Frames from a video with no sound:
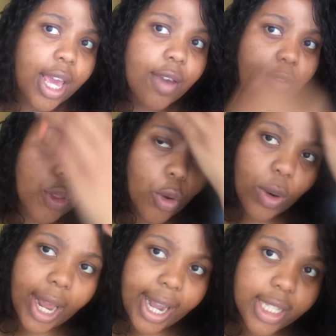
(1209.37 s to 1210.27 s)
even though
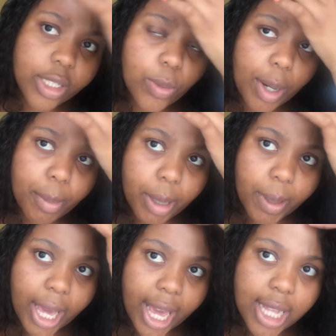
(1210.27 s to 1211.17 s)
like I still want
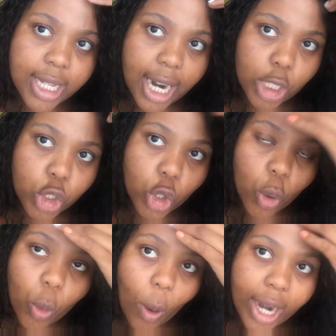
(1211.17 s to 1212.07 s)
baby hairs and I
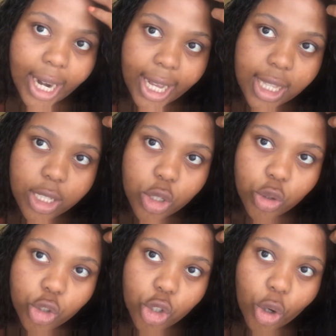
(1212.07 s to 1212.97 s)
don't want like this to
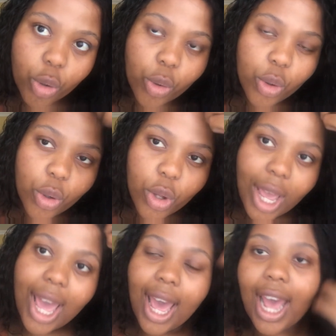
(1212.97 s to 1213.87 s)
show.
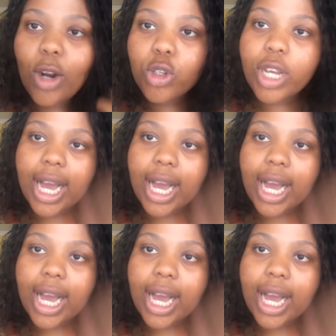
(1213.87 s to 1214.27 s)
And also